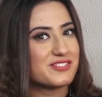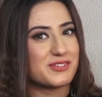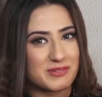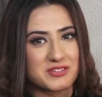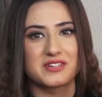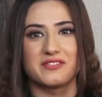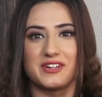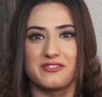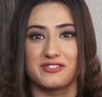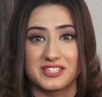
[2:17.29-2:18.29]
the music
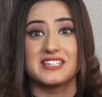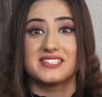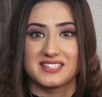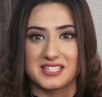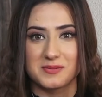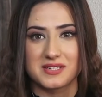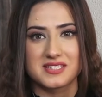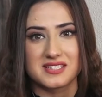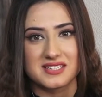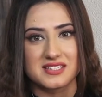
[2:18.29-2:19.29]
video for T-Series, because
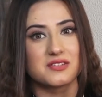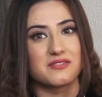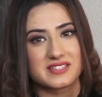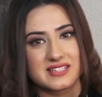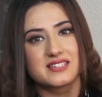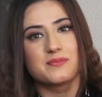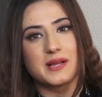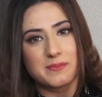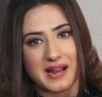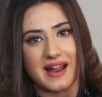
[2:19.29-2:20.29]
T-Series obviously is a
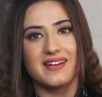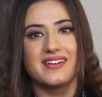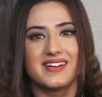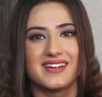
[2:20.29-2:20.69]
big brand.